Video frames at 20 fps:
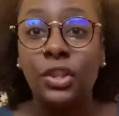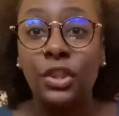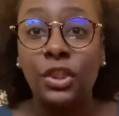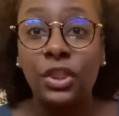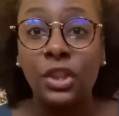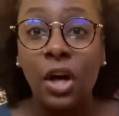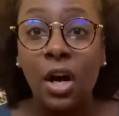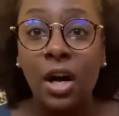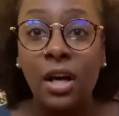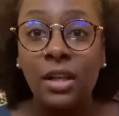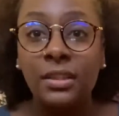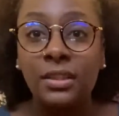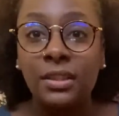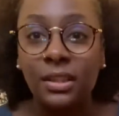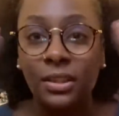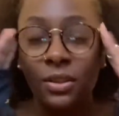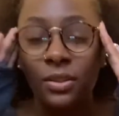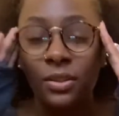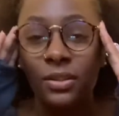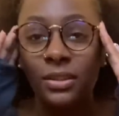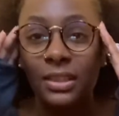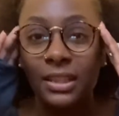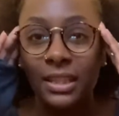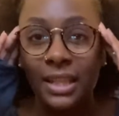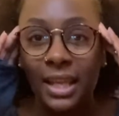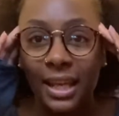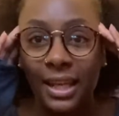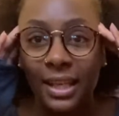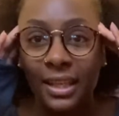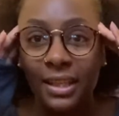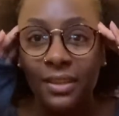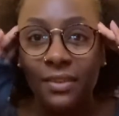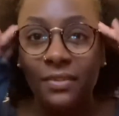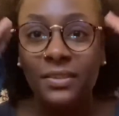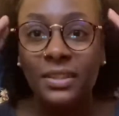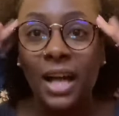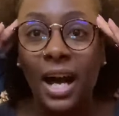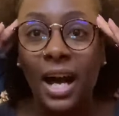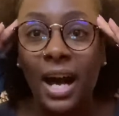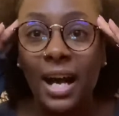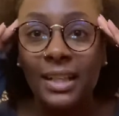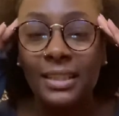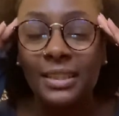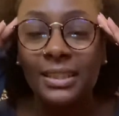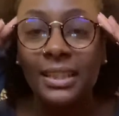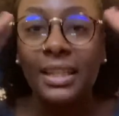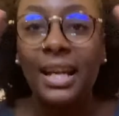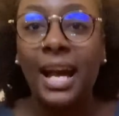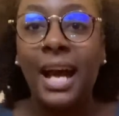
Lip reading: thoughts and those negative toxic